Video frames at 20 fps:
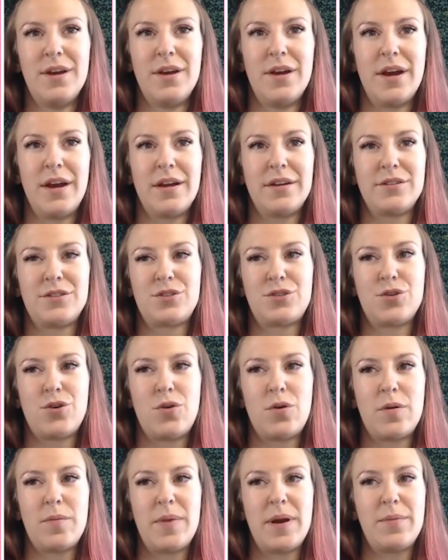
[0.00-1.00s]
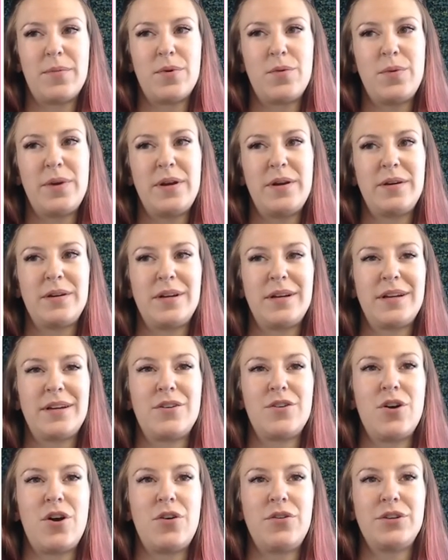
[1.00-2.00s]
And so remember, we
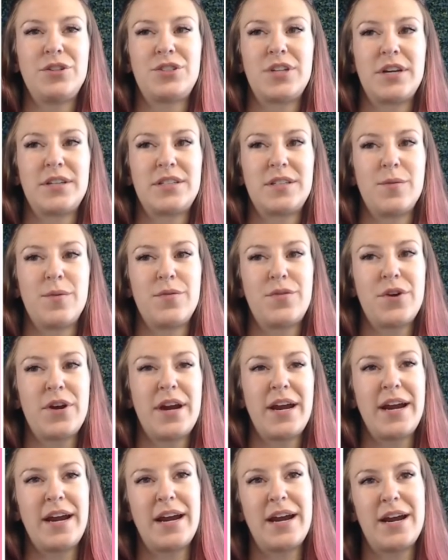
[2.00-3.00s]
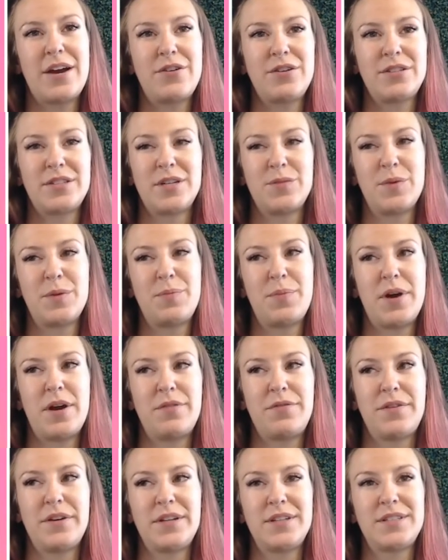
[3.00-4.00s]
acknowledged that some of her hair is going to be
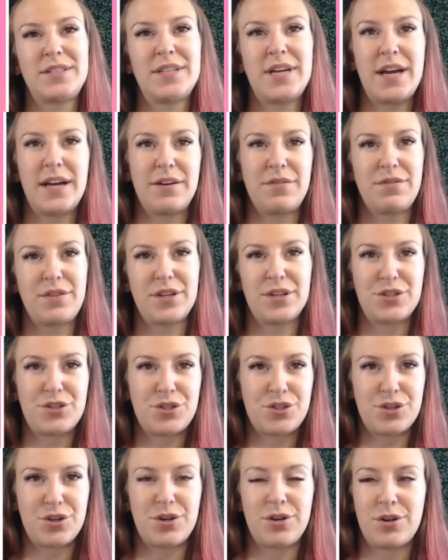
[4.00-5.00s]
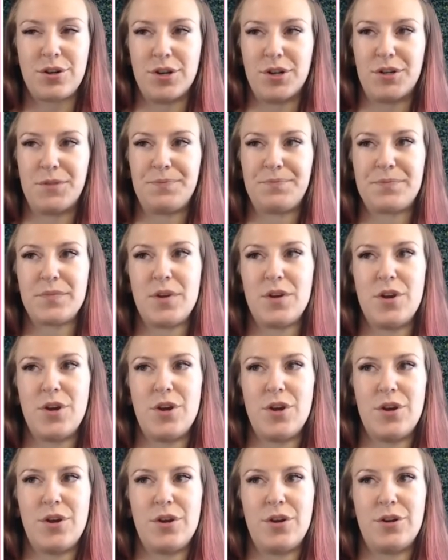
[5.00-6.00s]
puffing inside of this circle.
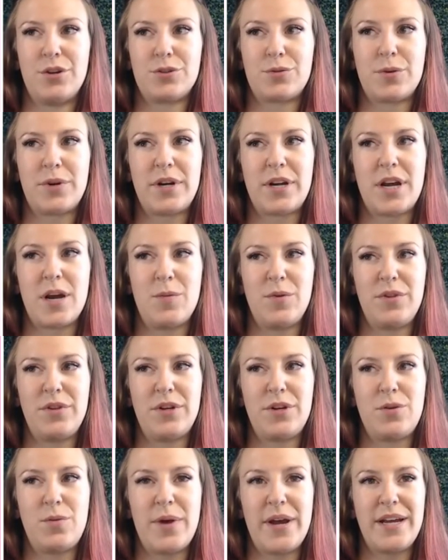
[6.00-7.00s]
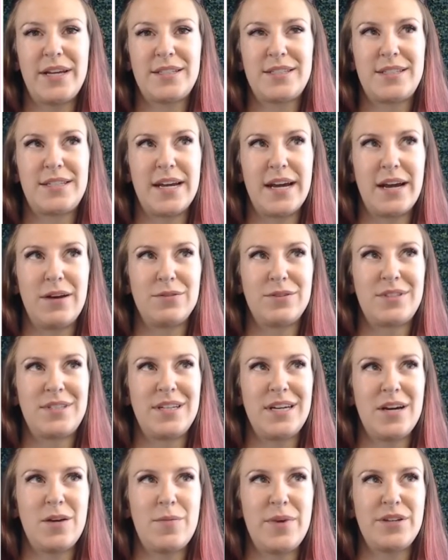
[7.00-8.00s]
So we're going to come a little ways down.
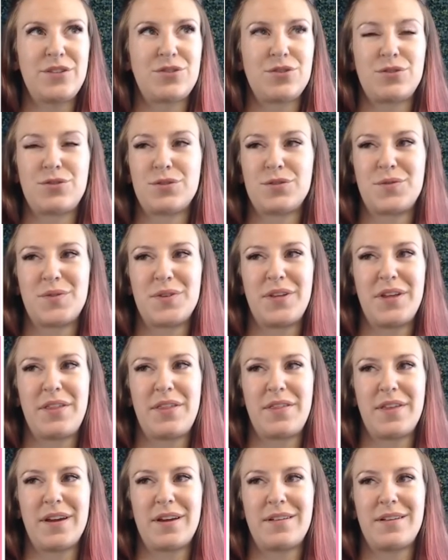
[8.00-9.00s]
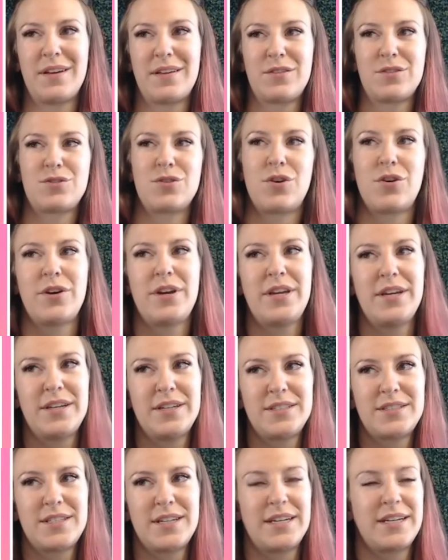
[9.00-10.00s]
See how my circle's really thick? Like there's already
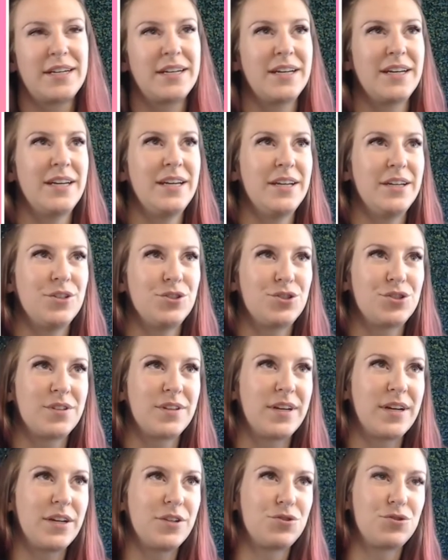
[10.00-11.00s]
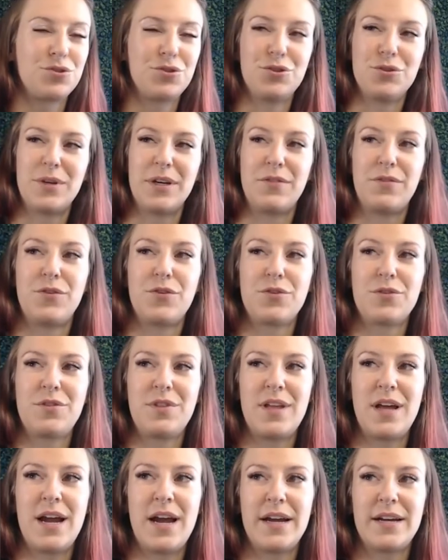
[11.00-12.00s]
is like an inch that I drew. If your
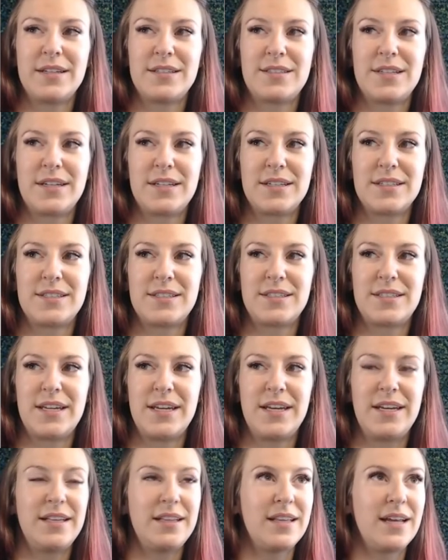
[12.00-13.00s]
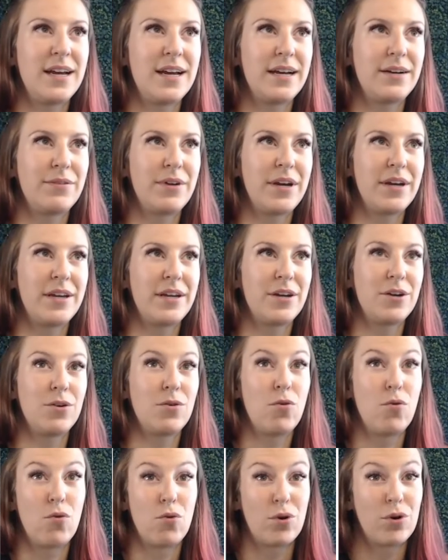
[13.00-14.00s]
line is like a skinny line right
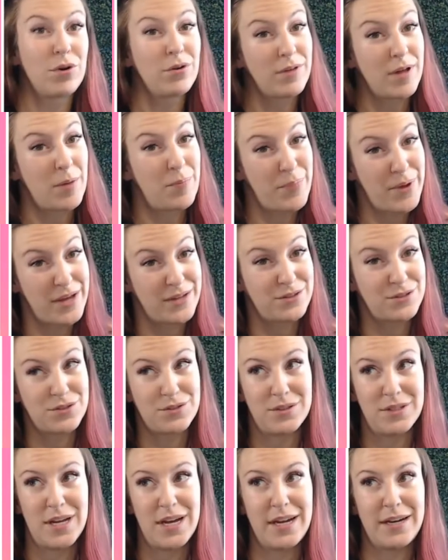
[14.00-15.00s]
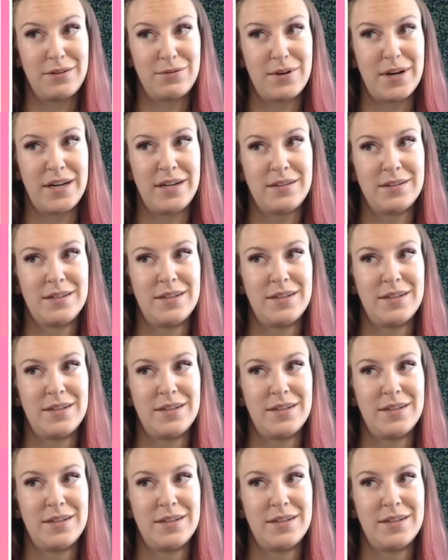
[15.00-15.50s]
here or a pencil line, right?